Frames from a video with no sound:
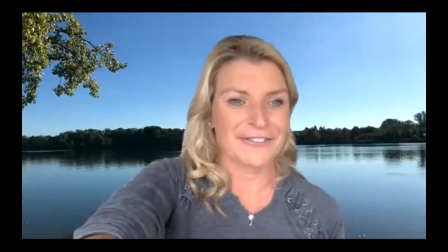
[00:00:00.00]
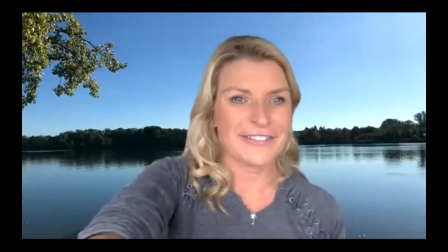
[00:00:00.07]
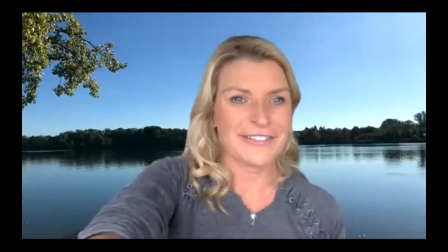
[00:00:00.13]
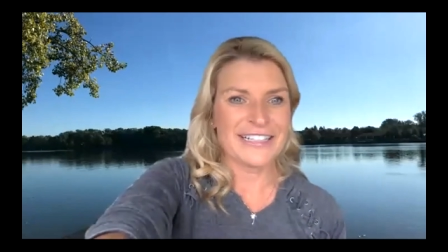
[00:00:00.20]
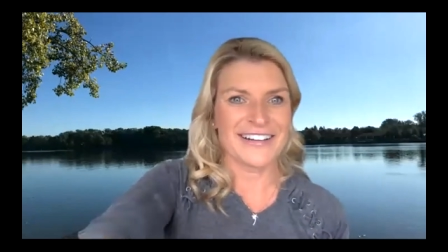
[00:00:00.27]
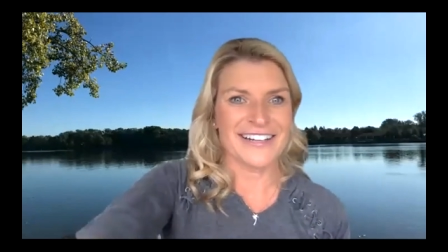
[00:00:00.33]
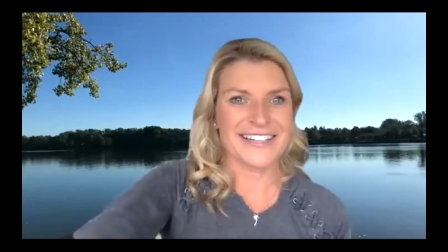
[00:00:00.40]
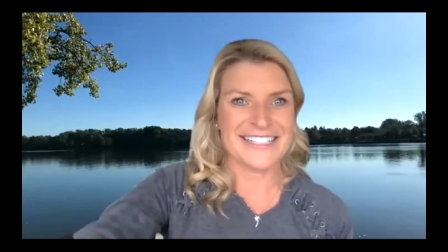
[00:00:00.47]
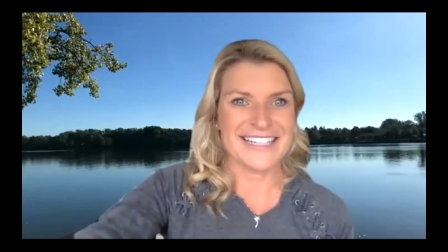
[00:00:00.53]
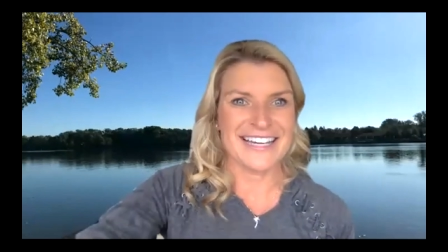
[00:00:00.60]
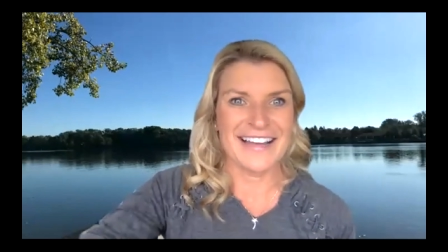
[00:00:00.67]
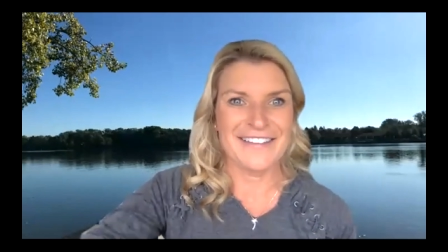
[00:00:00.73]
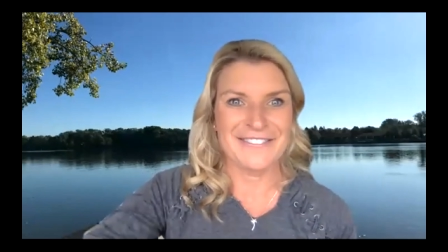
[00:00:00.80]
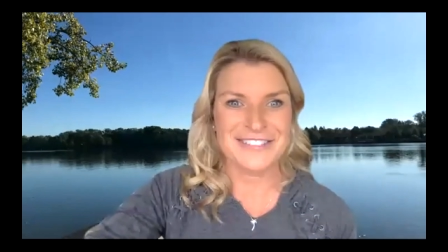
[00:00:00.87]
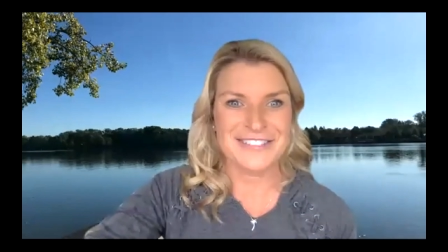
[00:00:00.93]
We are
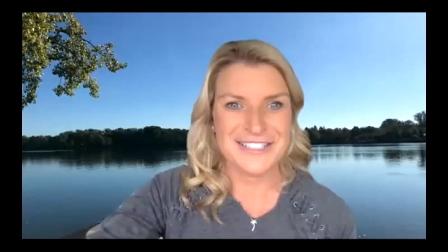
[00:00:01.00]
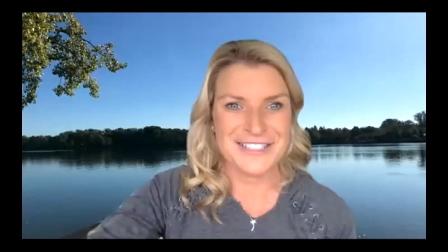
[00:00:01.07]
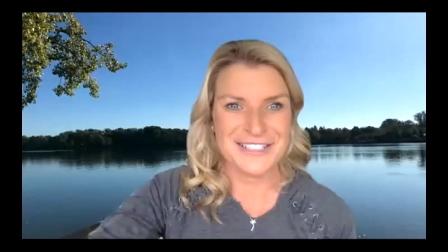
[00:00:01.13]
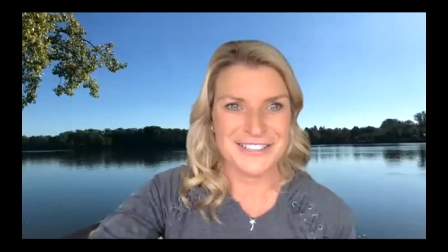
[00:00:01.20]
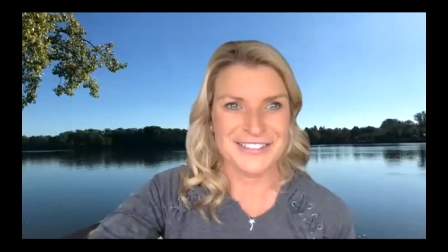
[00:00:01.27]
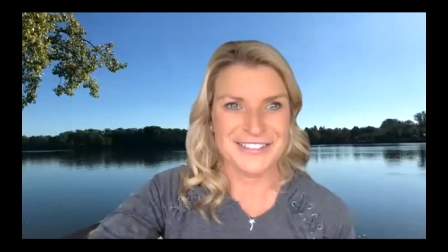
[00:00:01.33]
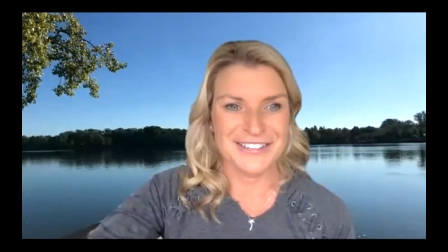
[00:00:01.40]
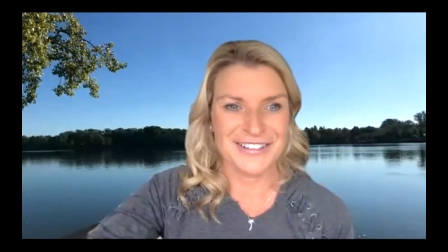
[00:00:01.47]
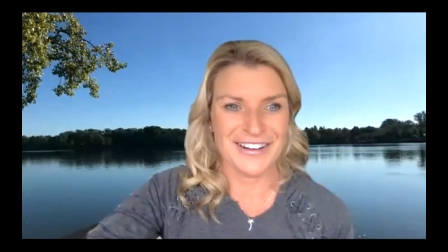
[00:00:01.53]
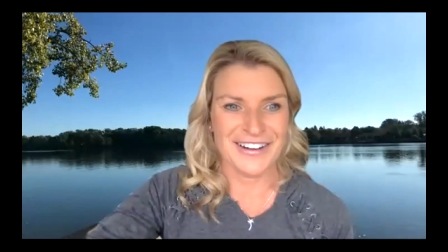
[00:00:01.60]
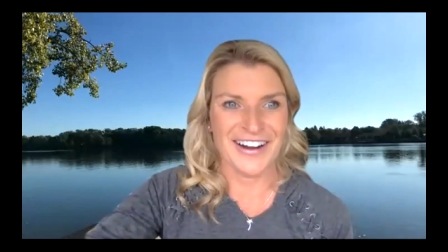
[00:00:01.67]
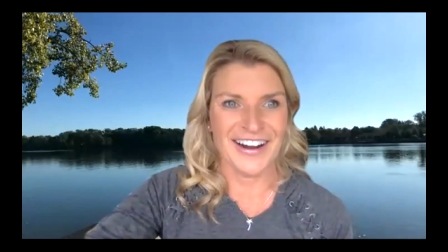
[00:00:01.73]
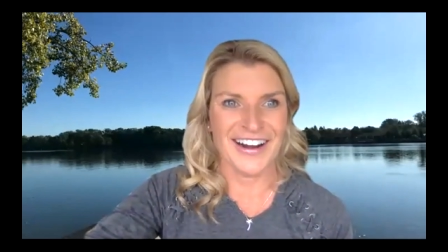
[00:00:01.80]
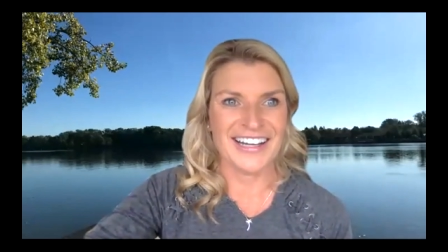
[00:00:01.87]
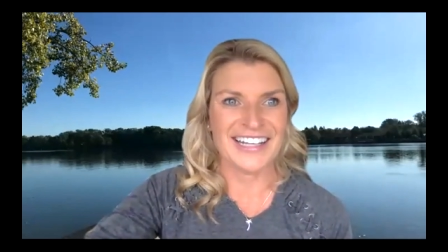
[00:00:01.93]
time to do
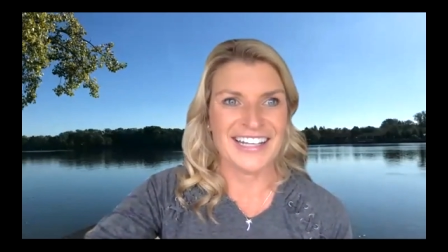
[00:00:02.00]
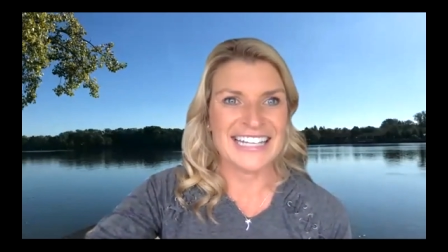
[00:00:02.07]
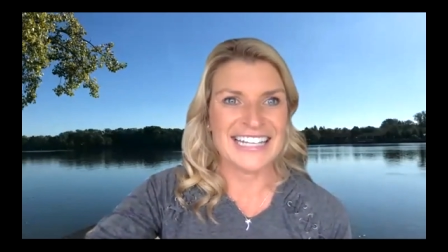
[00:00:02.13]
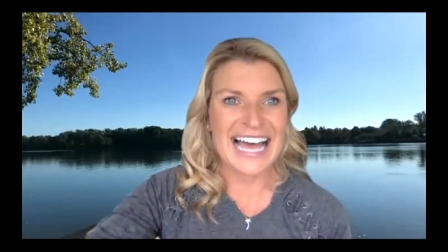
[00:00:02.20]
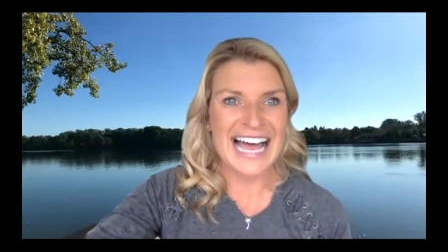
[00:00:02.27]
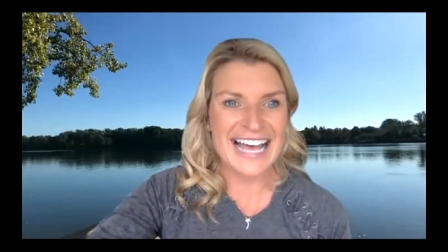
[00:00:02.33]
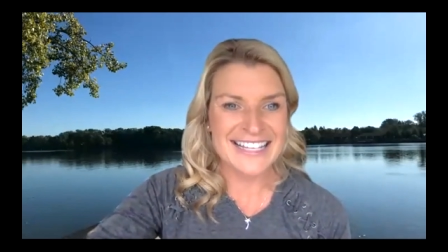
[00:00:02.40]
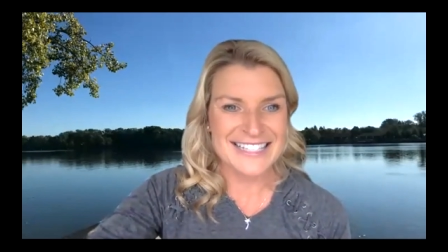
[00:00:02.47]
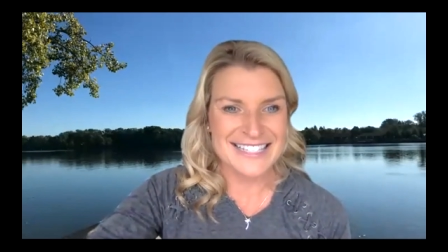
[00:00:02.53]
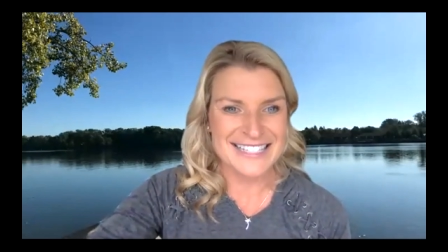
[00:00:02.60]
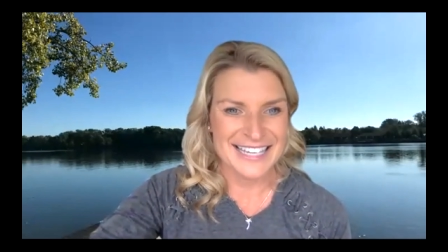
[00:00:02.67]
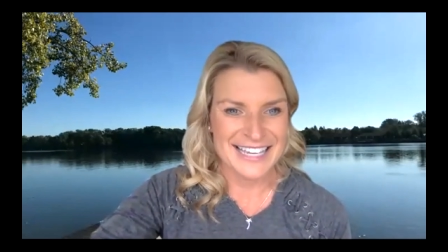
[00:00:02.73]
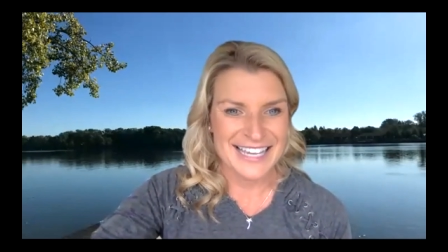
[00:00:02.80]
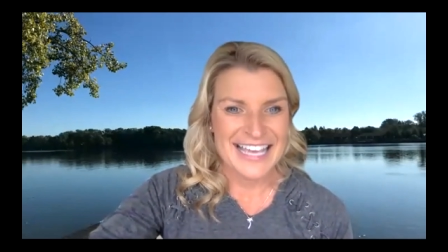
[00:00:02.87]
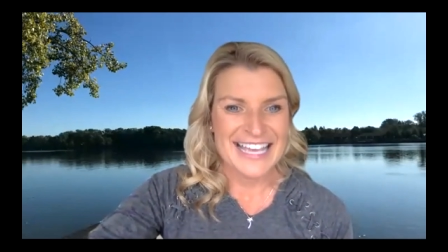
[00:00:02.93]
our
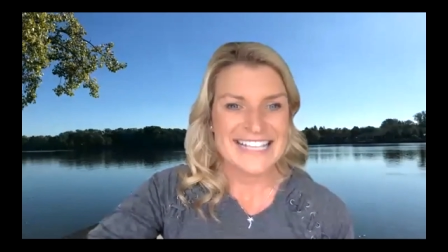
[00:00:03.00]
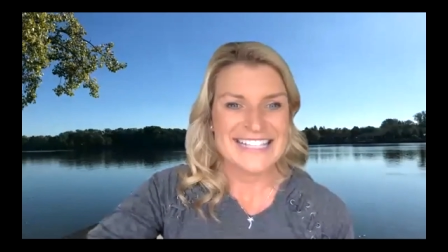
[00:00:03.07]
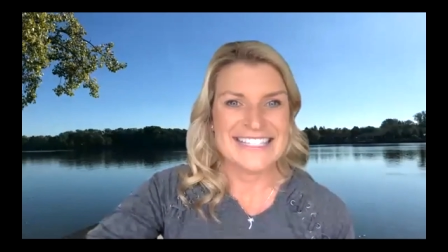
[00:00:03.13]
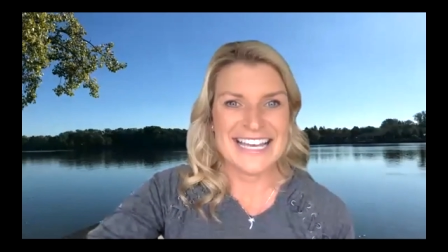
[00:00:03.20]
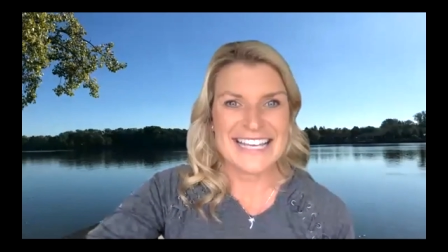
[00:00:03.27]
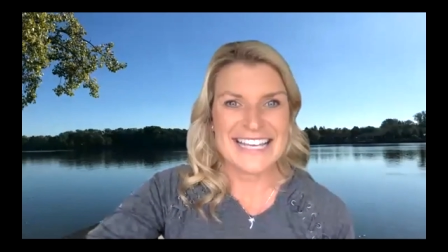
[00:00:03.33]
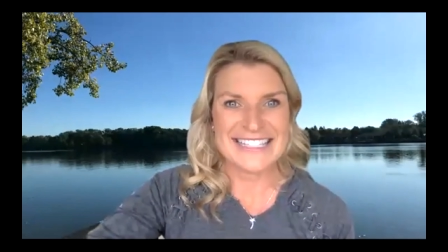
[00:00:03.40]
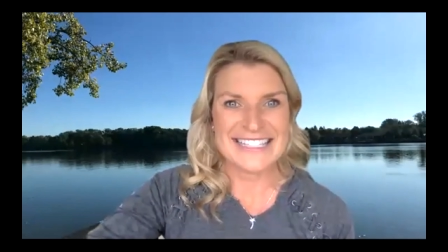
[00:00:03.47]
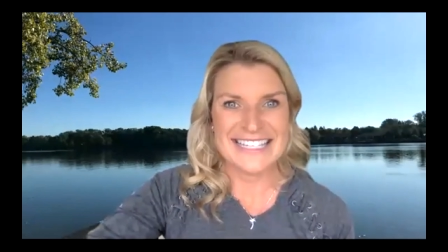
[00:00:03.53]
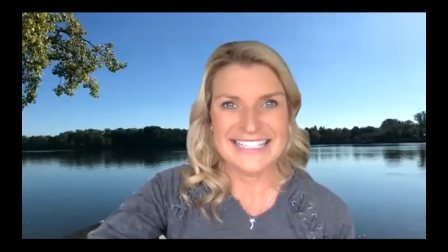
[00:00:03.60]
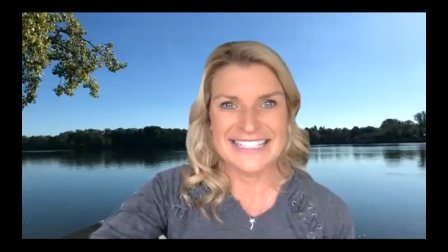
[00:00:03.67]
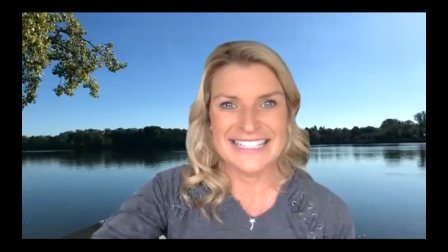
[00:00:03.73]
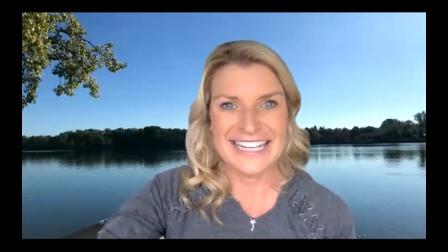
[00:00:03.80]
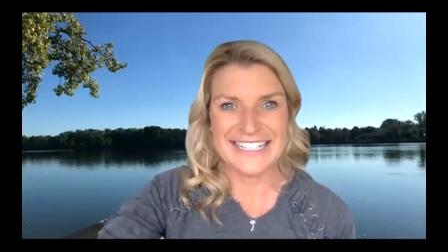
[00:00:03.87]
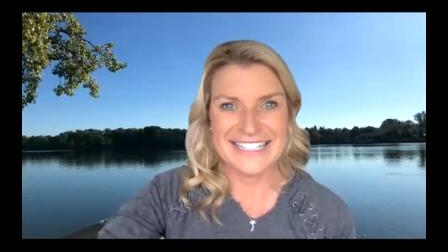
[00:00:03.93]
last
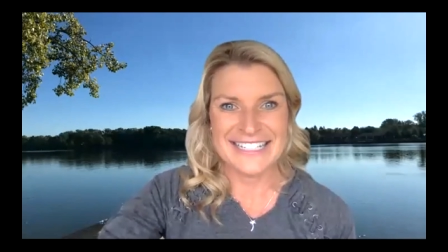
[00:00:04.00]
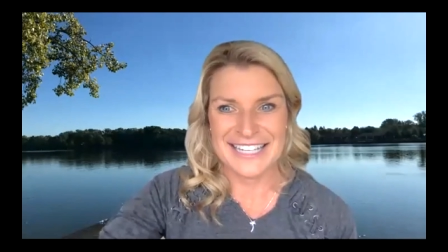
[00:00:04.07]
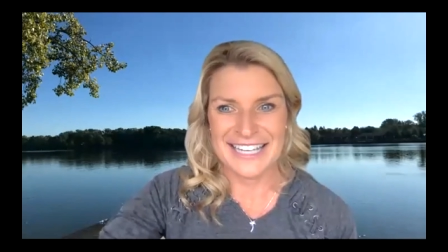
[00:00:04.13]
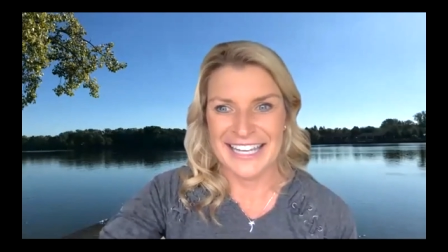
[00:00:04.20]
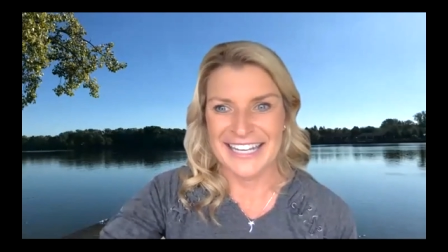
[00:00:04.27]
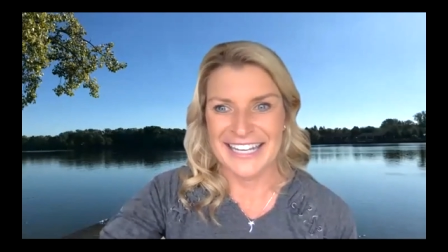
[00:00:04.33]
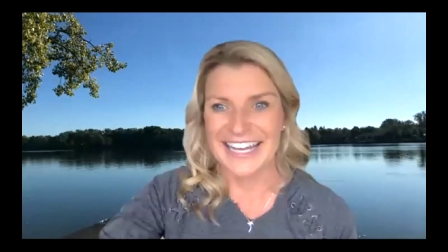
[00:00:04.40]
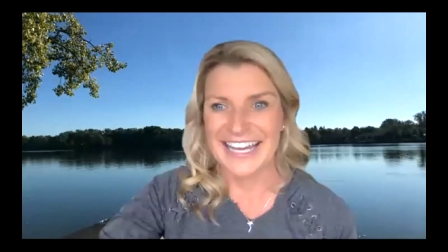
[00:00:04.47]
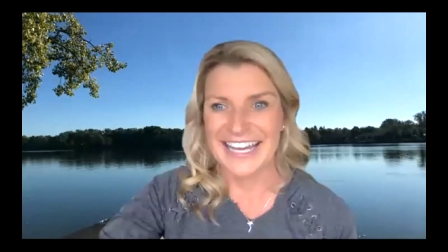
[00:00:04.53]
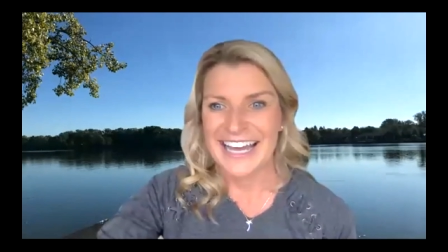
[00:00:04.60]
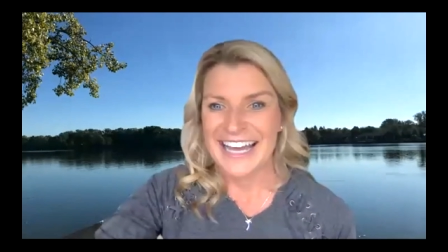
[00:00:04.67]
destination.